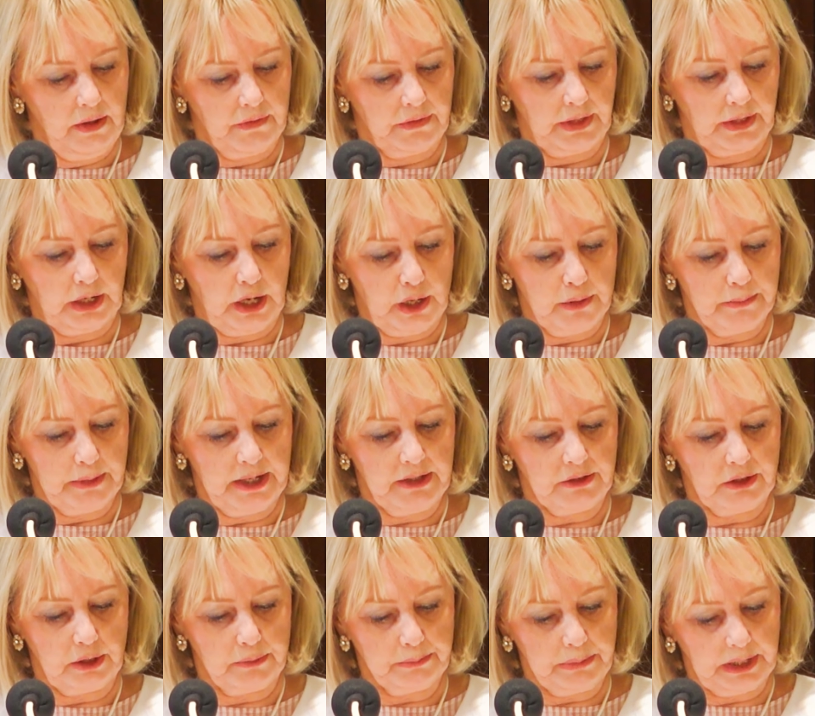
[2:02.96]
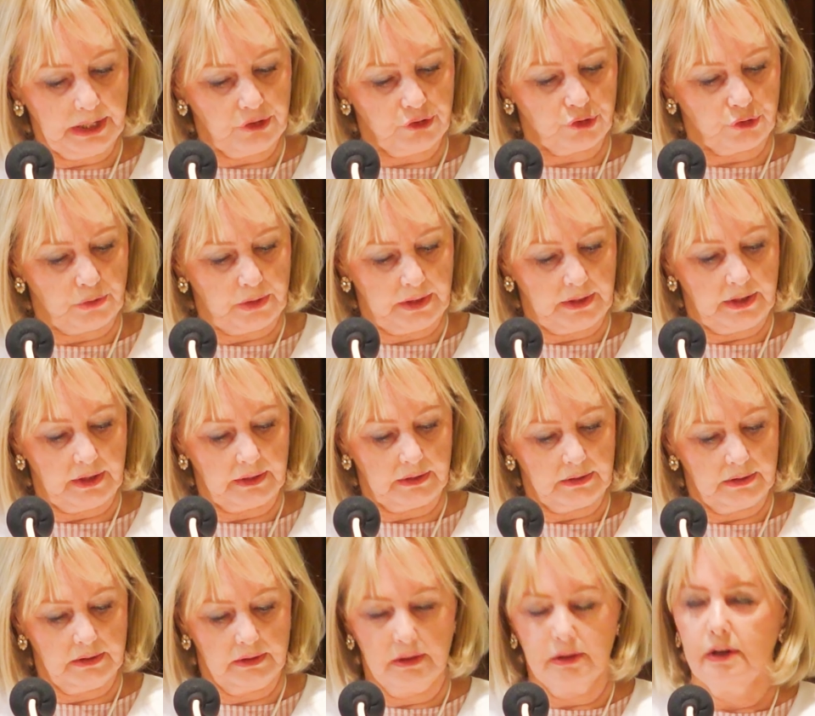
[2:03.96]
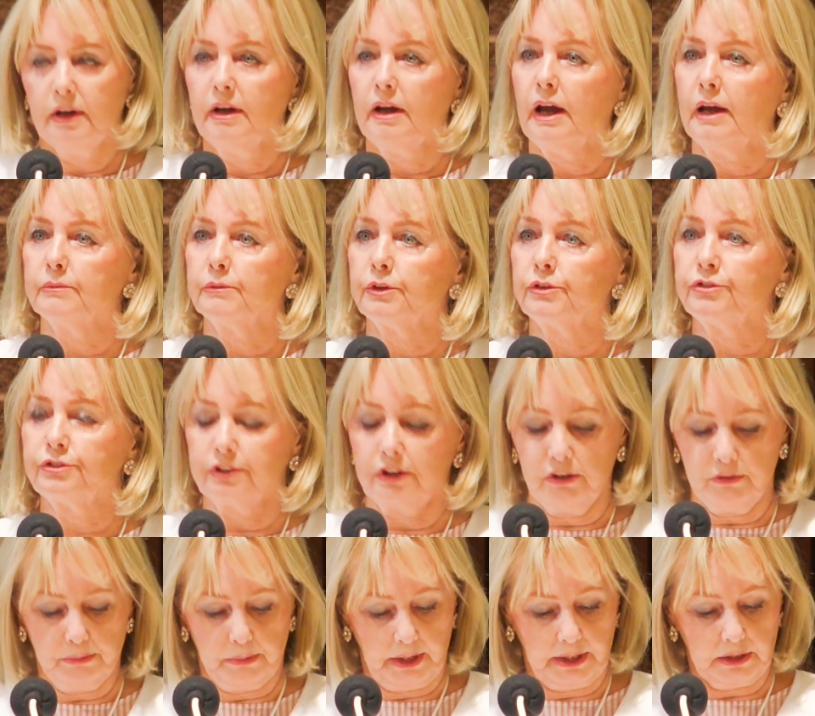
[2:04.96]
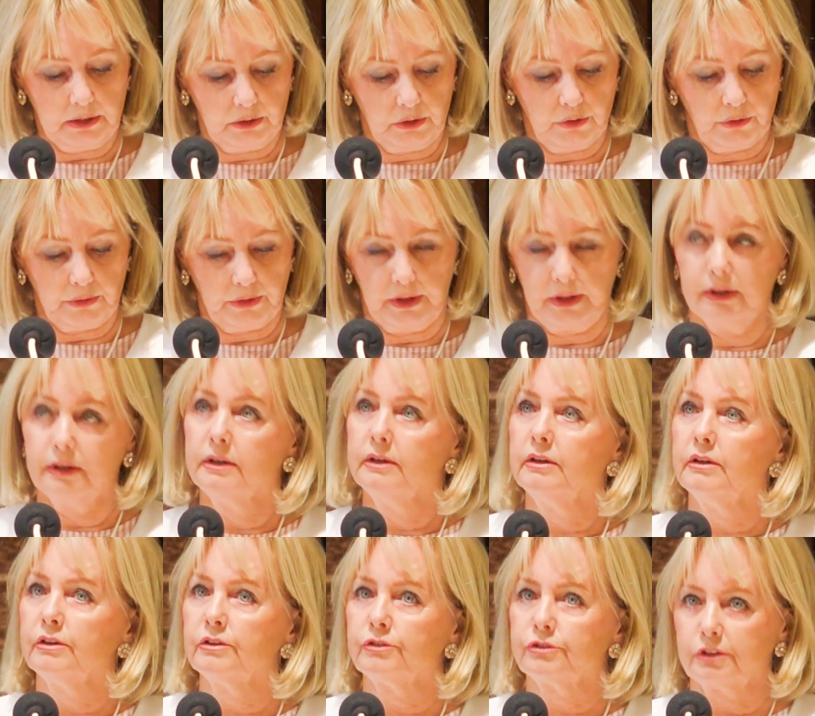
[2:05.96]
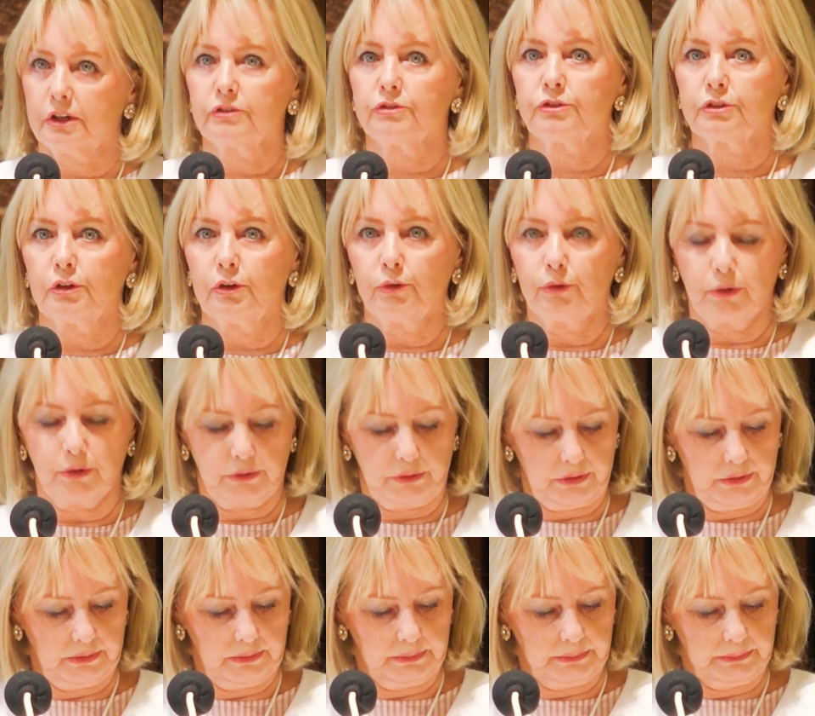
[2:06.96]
that I may take pleasure in it and receive my glory, says the Lord.